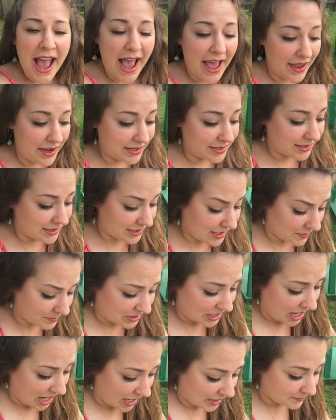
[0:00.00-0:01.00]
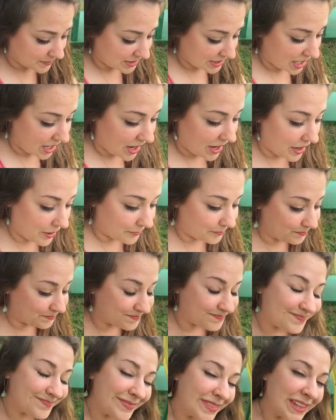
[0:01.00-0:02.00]
And sometimes
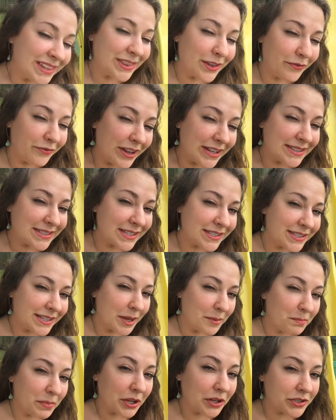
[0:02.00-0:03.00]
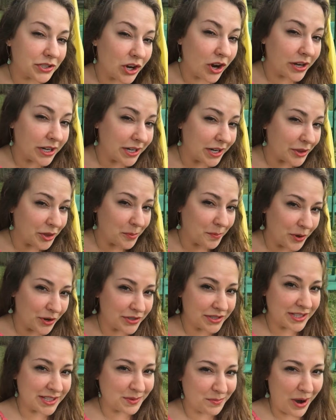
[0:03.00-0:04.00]
the fences get built on another
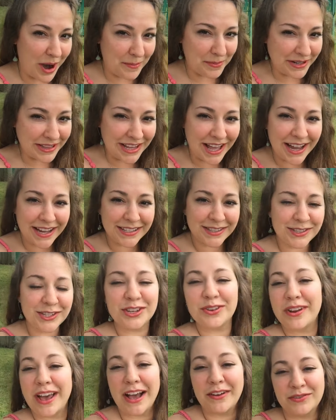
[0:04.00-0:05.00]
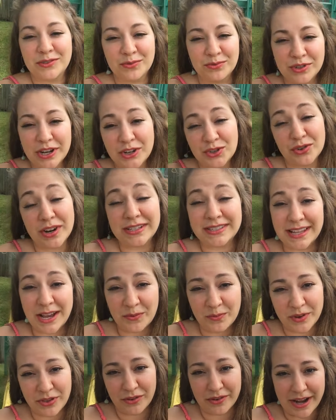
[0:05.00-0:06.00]
person's property line, so you'd have to address
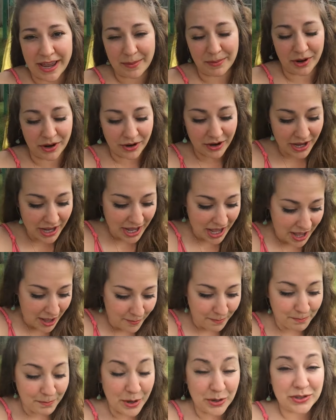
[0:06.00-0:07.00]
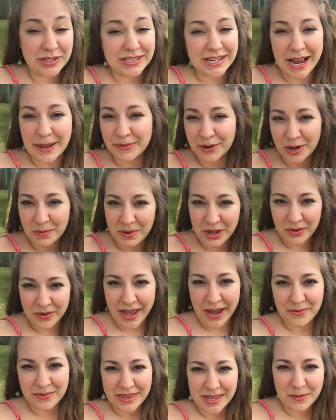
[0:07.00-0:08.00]
that with your neighbor. Most of the time they're gonna be
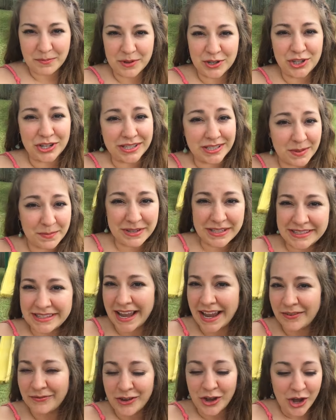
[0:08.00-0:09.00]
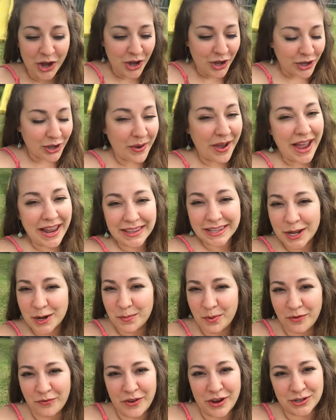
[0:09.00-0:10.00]
okay with it, but just to be safe, go ahead and
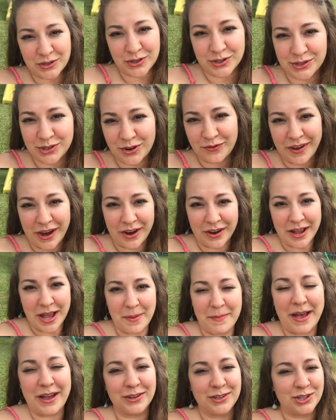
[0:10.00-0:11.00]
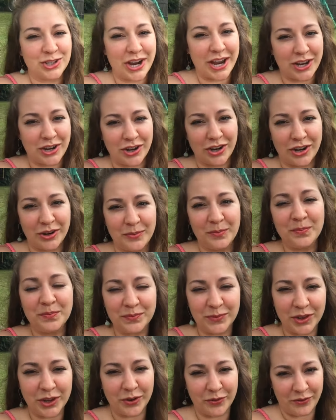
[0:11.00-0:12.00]
let a professional surveyor come out and check your
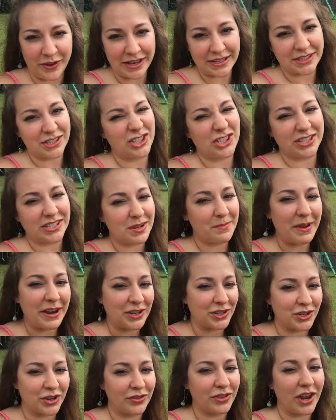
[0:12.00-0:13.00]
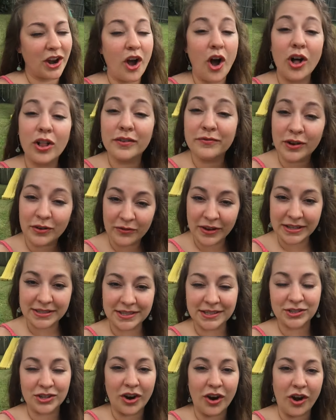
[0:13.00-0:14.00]
fence, just to make sure that all of your fences